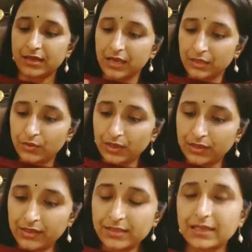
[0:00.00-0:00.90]
You
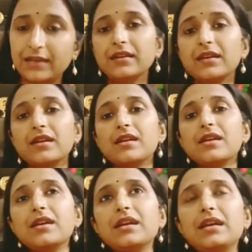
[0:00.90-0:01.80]
understand
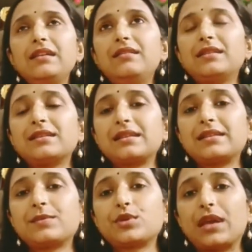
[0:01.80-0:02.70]
interest. I
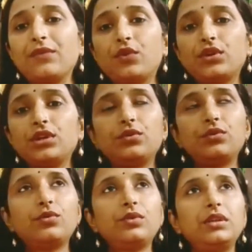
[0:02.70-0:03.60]
suppose I wanted
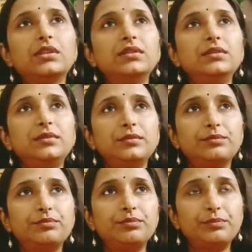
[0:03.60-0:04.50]
to learn
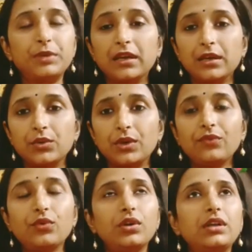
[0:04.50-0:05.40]
piano, I
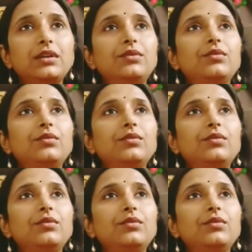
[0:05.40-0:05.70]
wanted to